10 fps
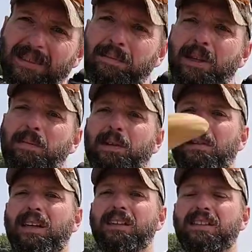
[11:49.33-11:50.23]
of people
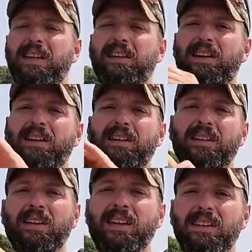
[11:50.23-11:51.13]
around this area.
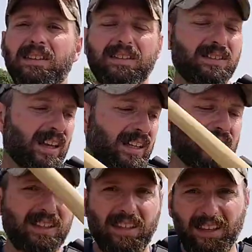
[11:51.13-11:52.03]
This is actually